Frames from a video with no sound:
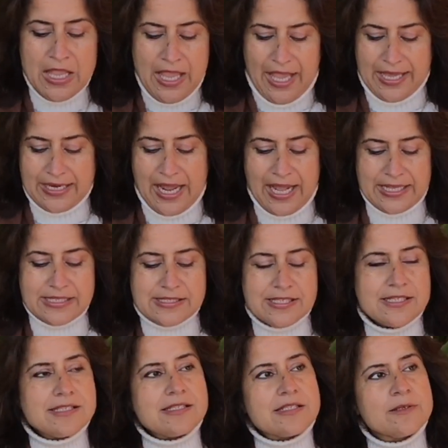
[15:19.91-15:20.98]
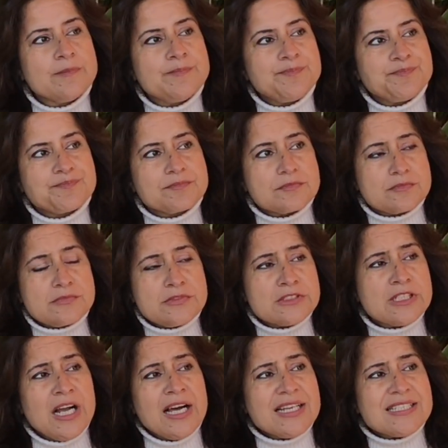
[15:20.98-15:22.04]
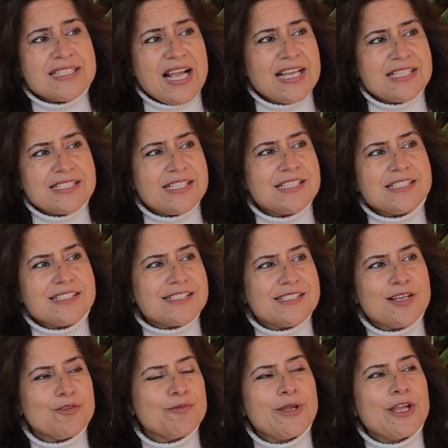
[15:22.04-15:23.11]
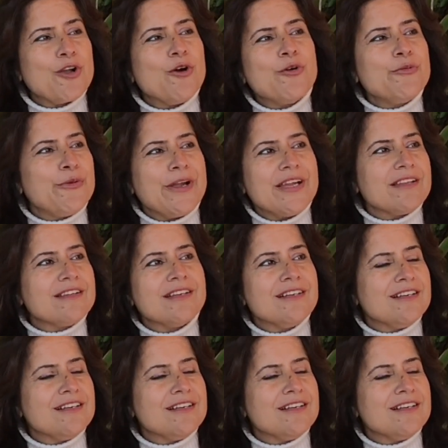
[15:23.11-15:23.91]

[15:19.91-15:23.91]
And Isis, goddess Isis, we go with